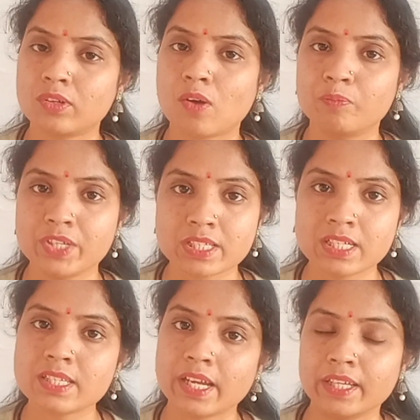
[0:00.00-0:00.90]
of these
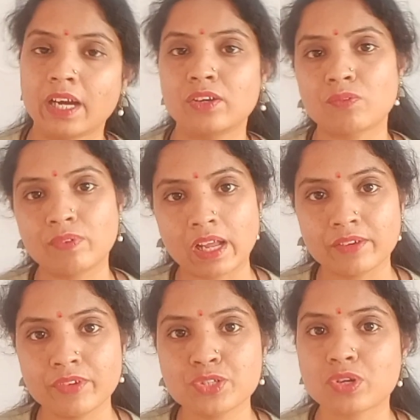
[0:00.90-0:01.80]
skills, any kind of
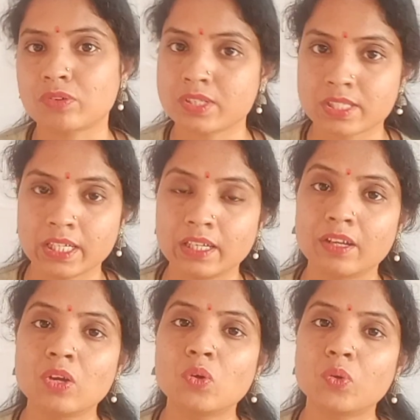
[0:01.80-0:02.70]
language or a skill.
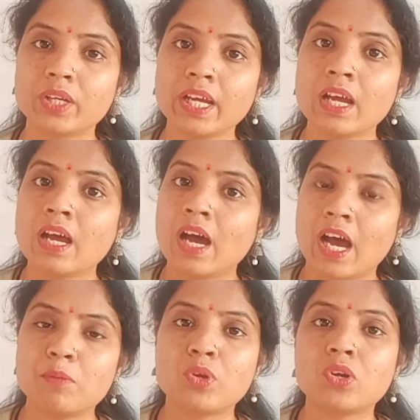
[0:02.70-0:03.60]
Okay,
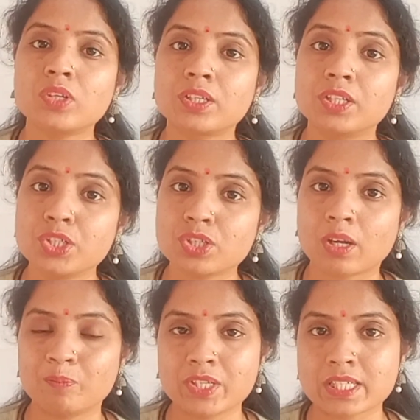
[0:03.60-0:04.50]
I'm not a teacher
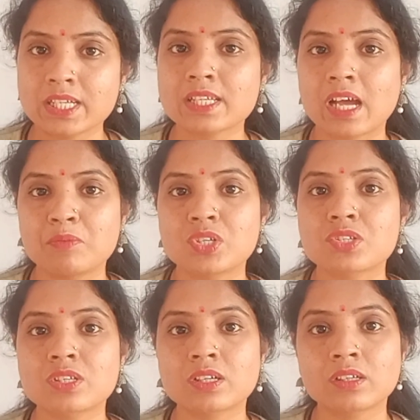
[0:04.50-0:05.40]
of these skills, I'm
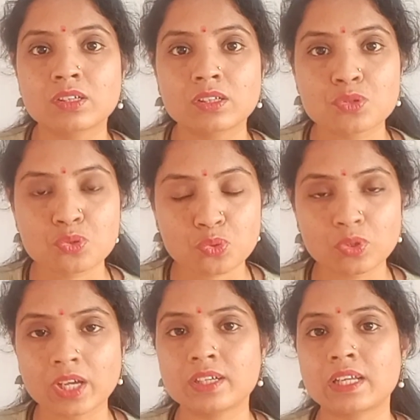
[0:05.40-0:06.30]
just a
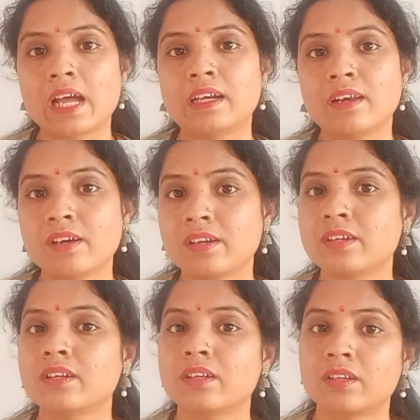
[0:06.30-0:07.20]
student and
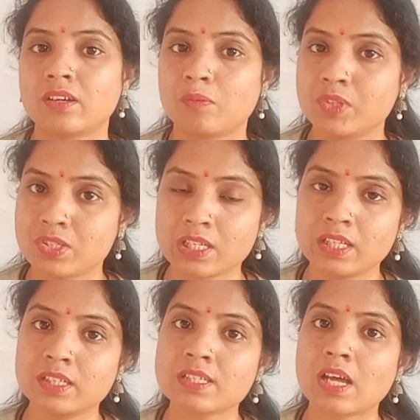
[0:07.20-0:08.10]
learn of these
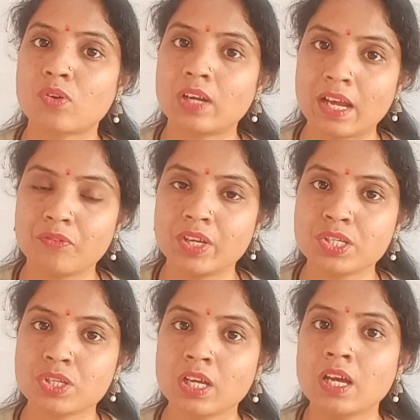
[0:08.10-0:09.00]
skills or language,